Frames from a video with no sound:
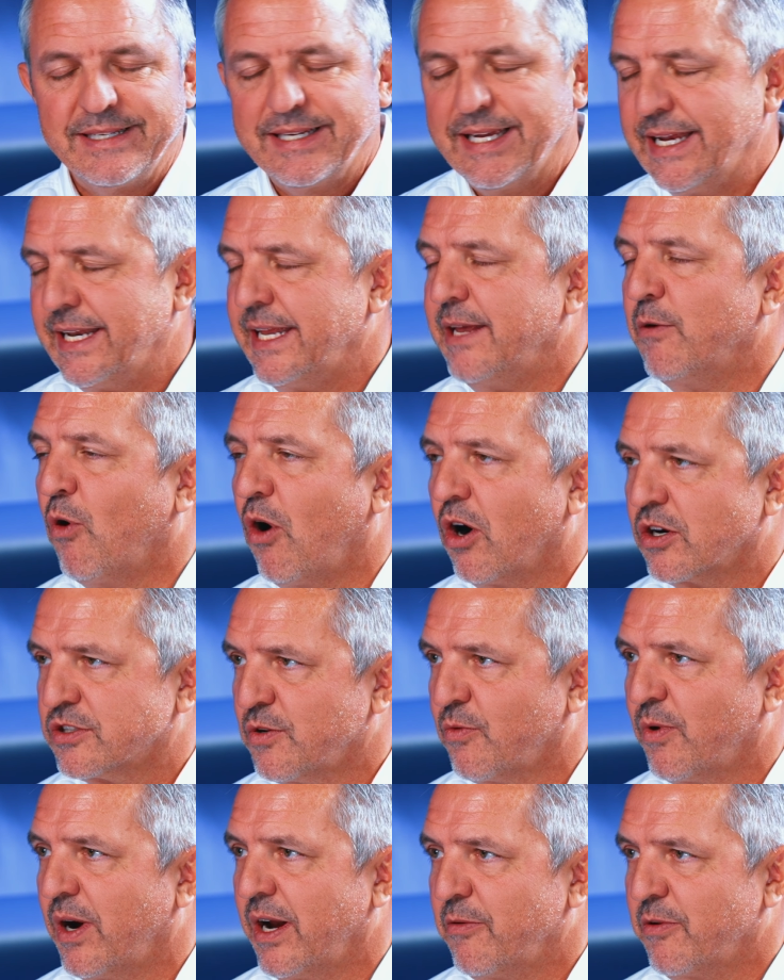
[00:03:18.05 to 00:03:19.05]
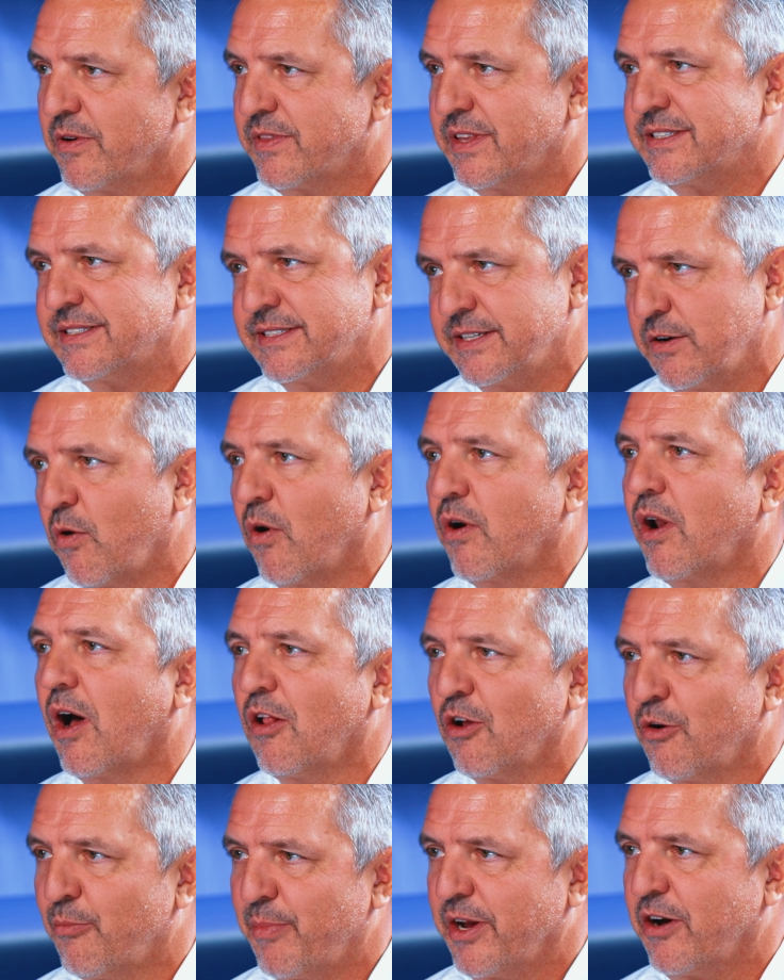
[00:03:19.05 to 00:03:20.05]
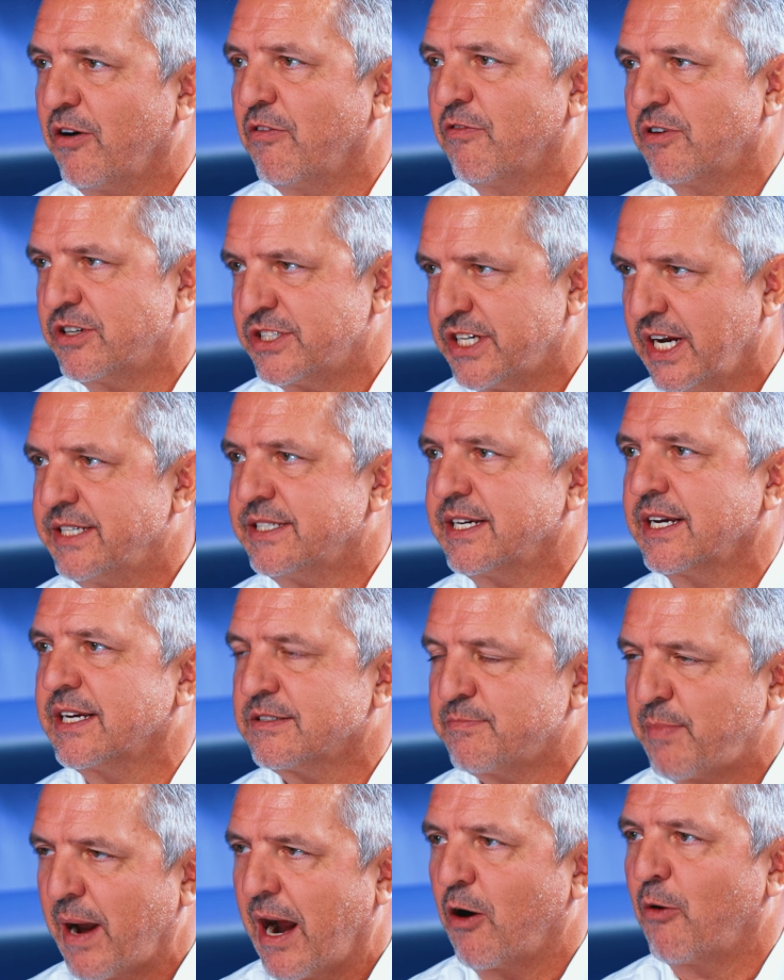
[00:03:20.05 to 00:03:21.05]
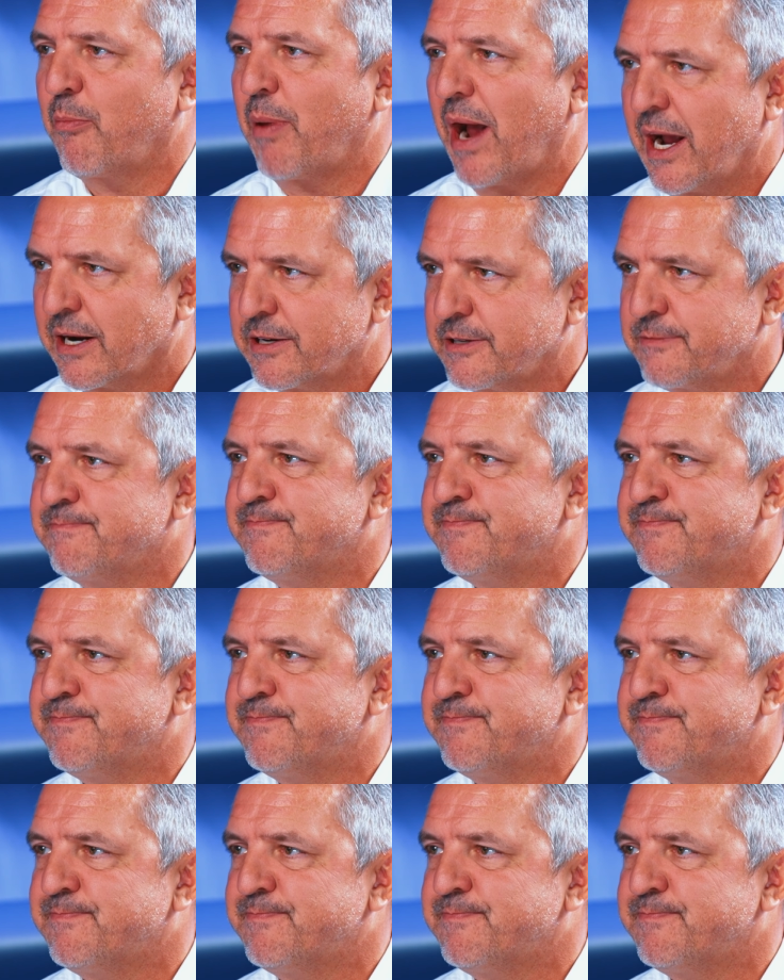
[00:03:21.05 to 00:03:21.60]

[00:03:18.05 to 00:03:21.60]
And he walks away with a $0 bill for changing his power pack.